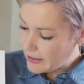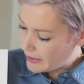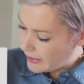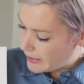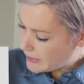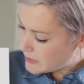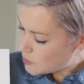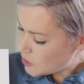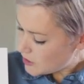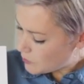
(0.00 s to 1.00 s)
And
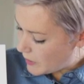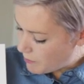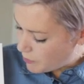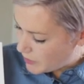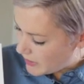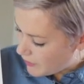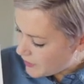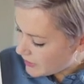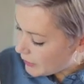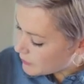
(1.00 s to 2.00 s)
she's quite pretty. I
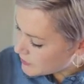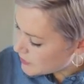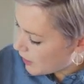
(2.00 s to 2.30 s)
think I was